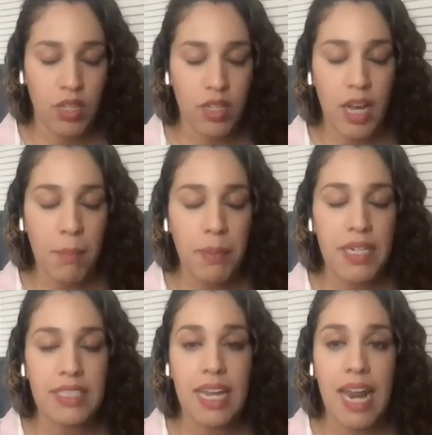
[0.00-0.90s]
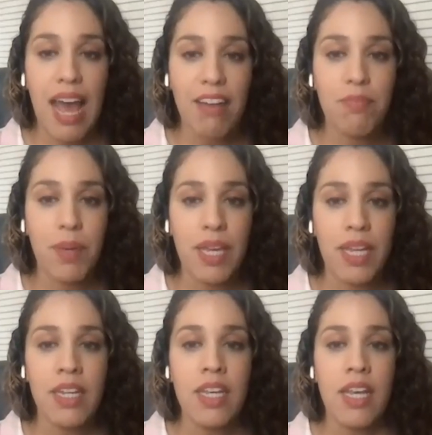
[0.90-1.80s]
companies that have
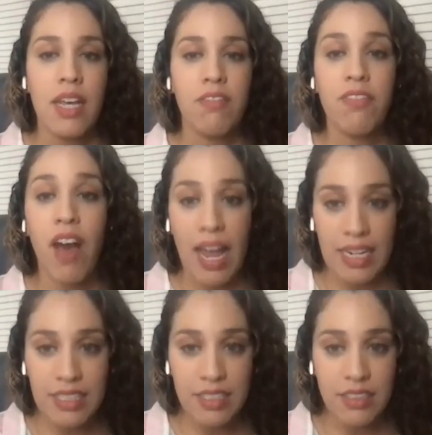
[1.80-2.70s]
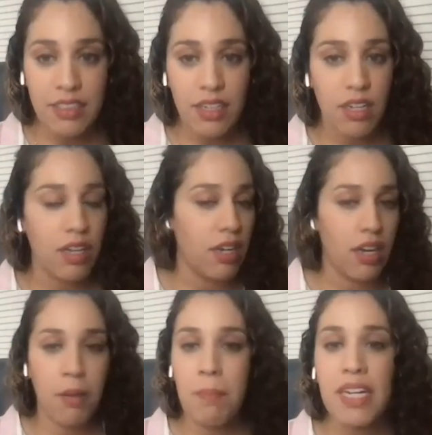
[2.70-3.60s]
been fined
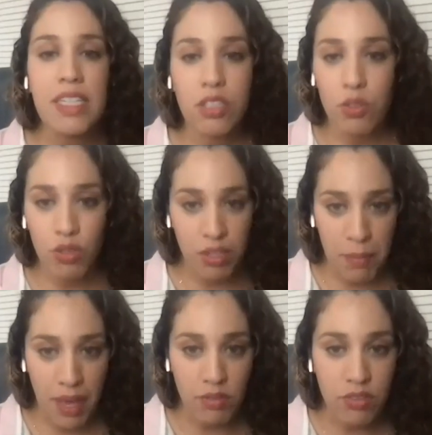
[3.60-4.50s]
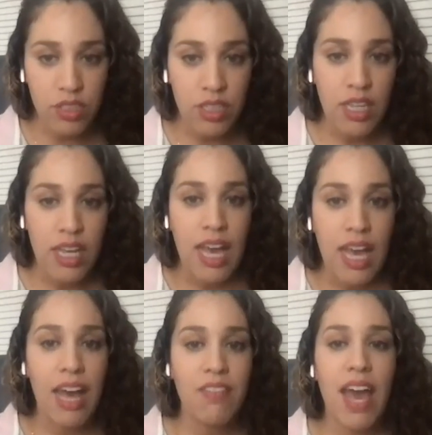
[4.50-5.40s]
a minuscule amount,
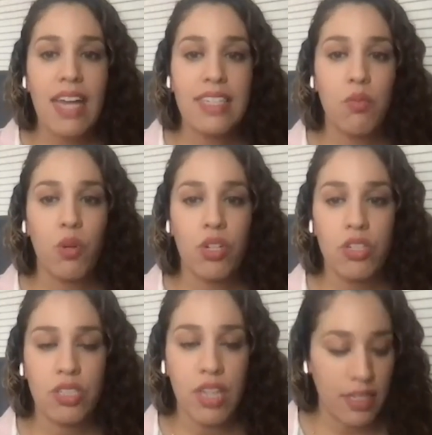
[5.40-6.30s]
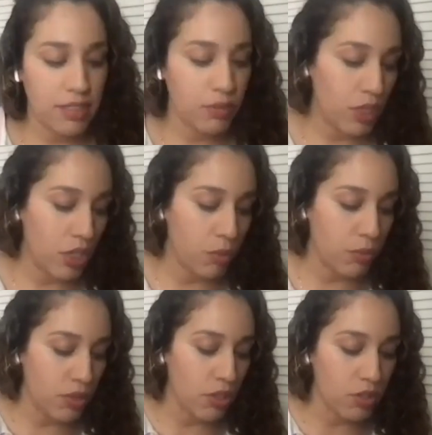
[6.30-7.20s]
have had worker deaths. We know,
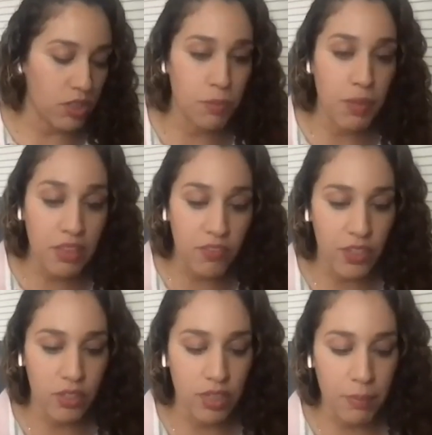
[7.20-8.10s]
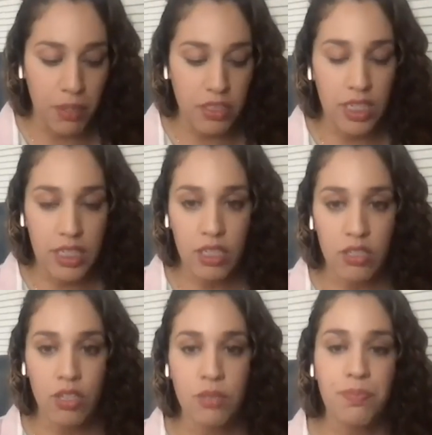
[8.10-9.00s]
Smithfield in
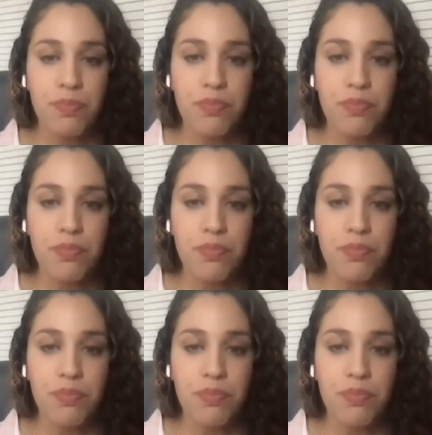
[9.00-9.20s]
particular